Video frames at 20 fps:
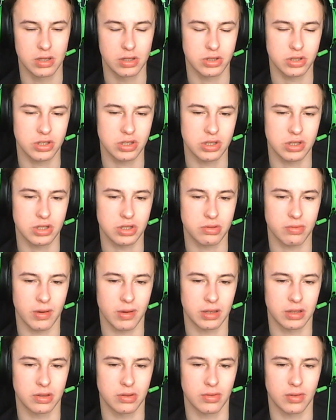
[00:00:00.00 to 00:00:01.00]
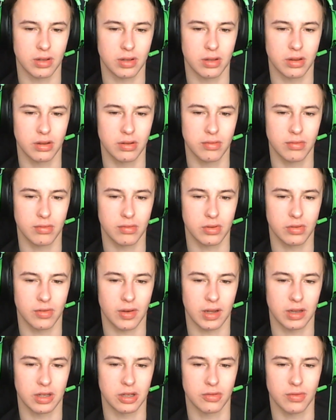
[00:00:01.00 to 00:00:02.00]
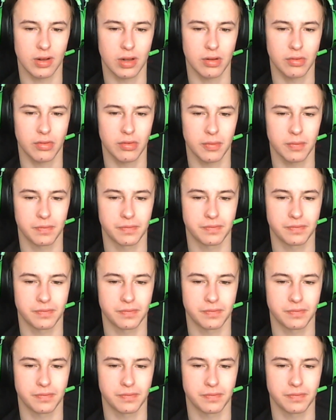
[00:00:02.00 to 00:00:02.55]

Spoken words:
Since 2012,